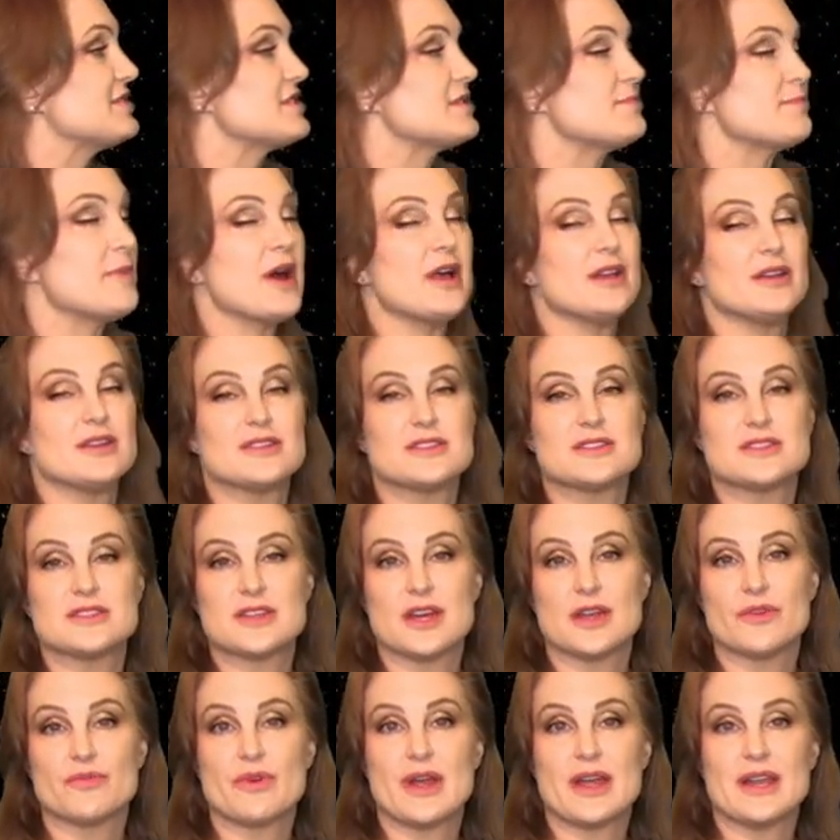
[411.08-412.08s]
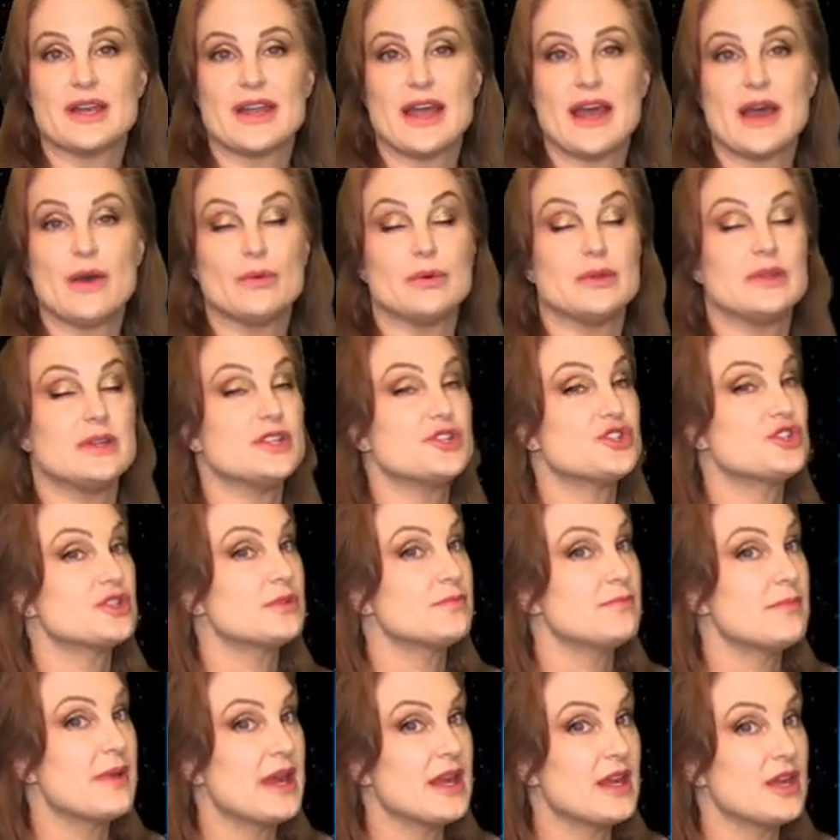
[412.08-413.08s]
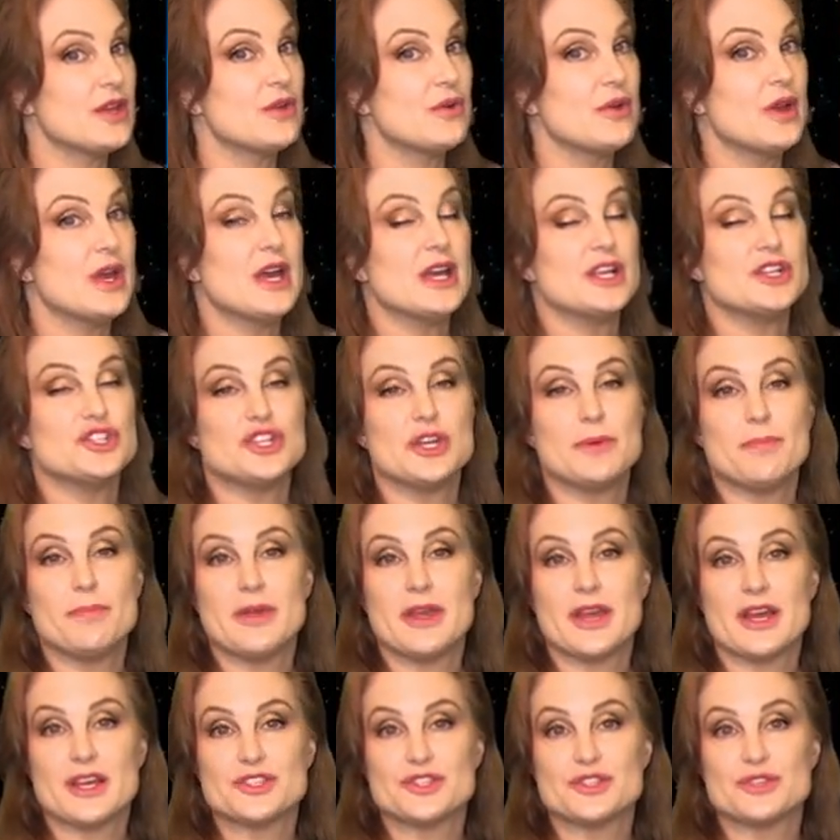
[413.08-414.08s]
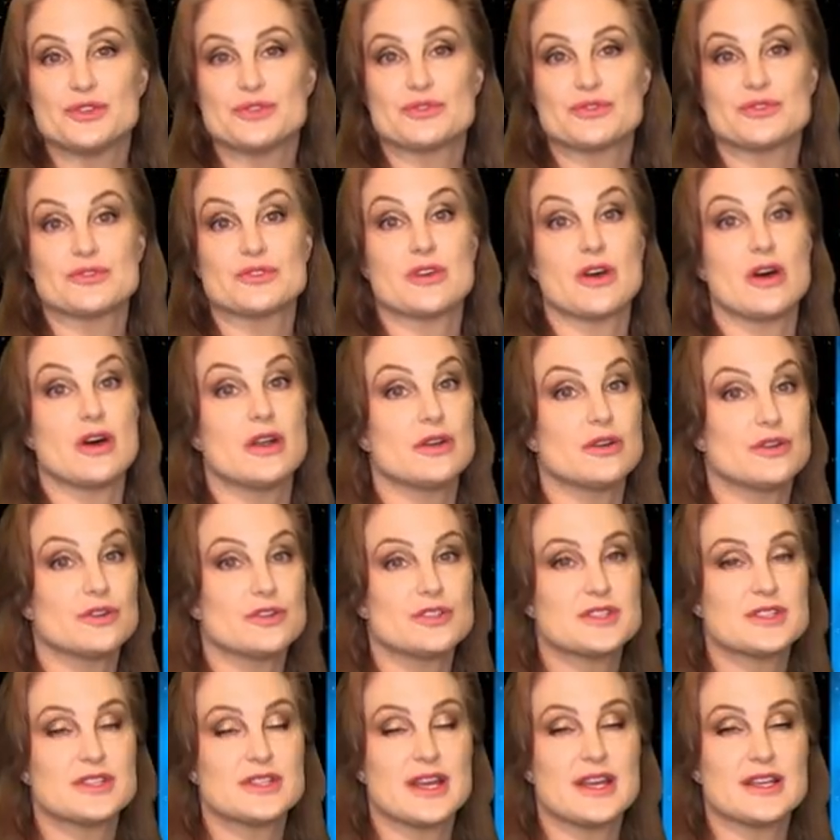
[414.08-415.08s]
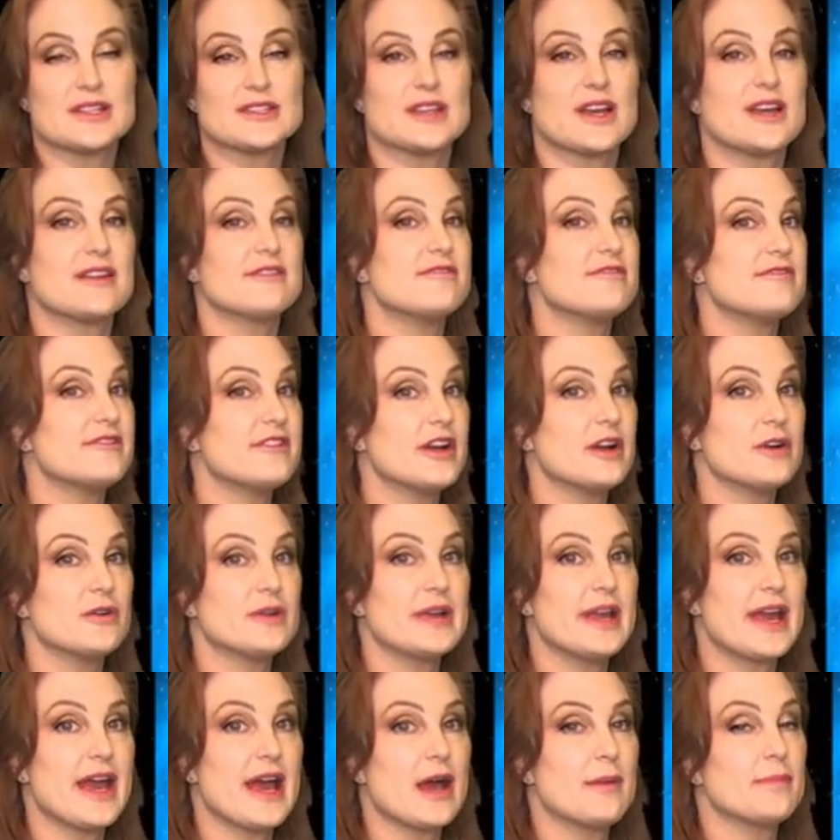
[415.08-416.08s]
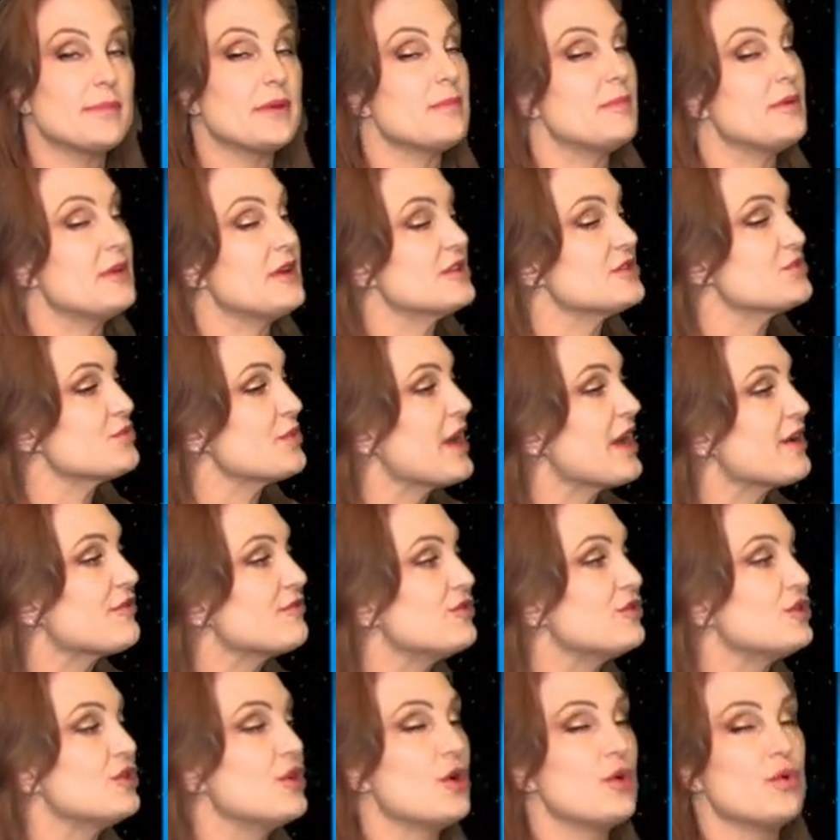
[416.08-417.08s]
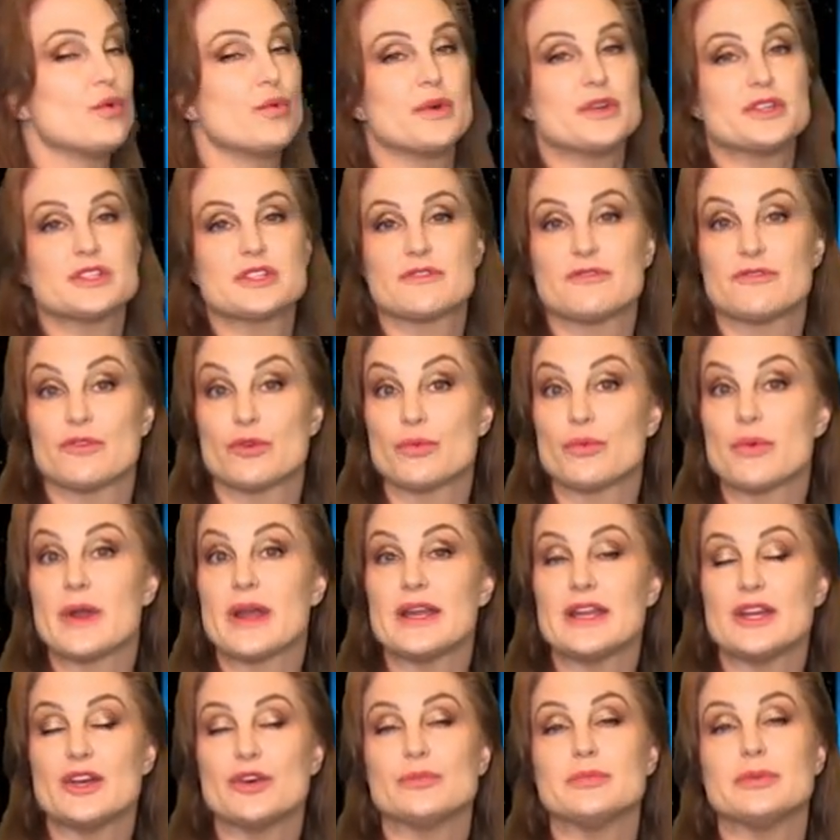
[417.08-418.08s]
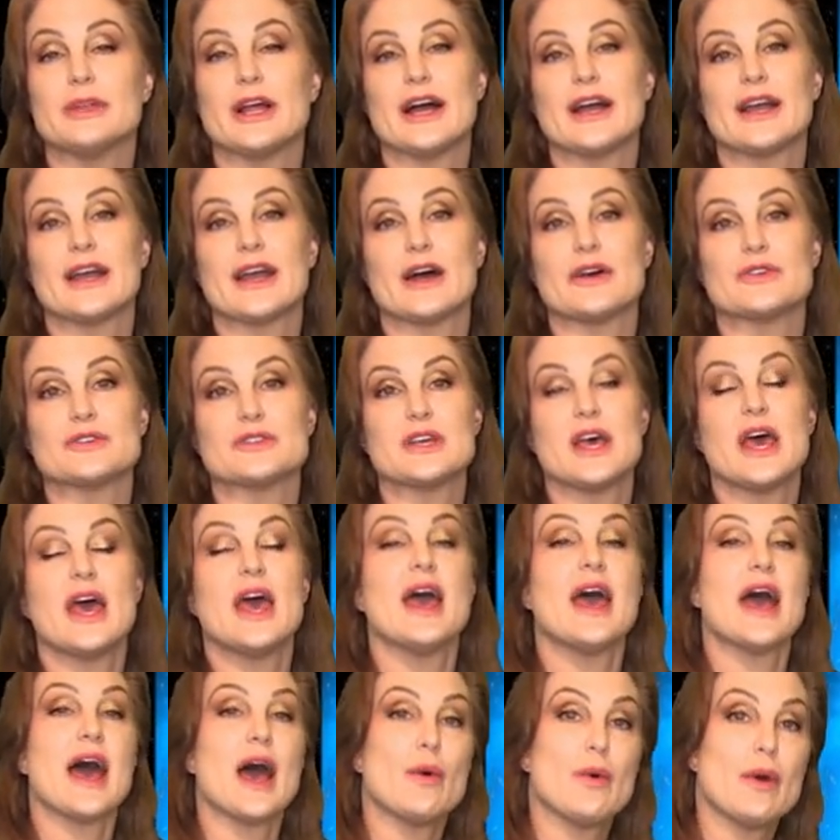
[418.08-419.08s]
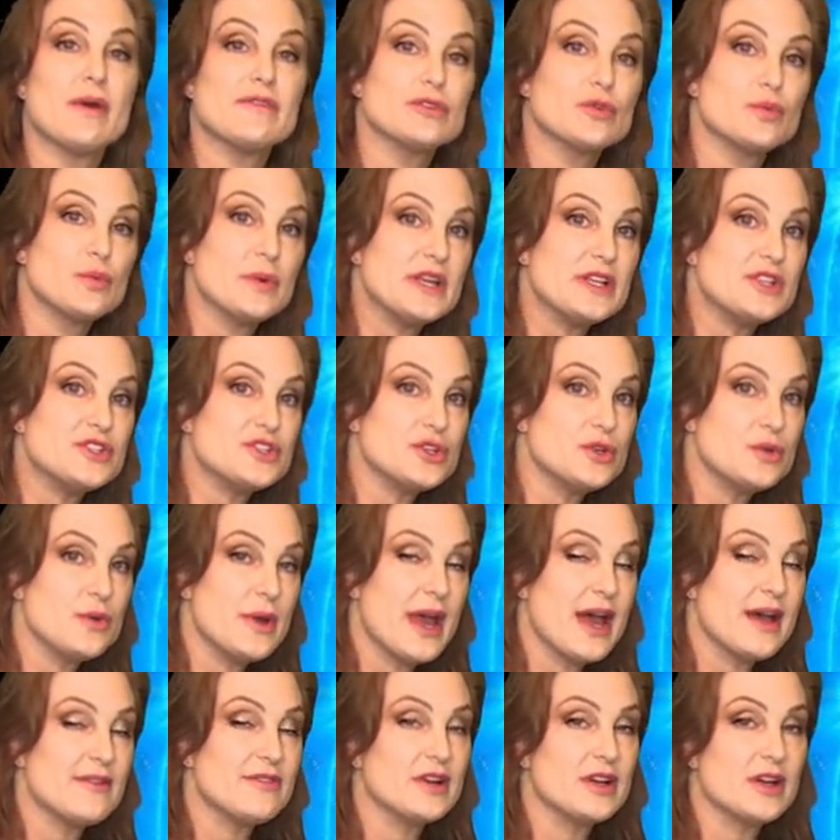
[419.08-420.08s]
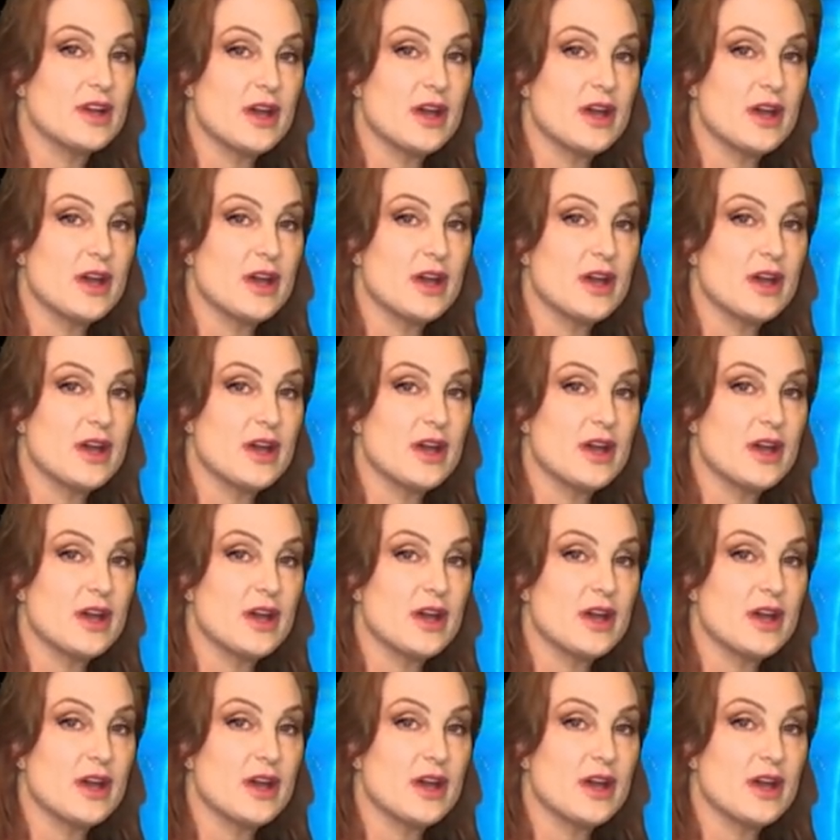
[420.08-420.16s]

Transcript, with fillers: a spotless sun right now, and this should make you G P S users on Earth's dayside very happy because we have no risk for radio blackouts. However, we do have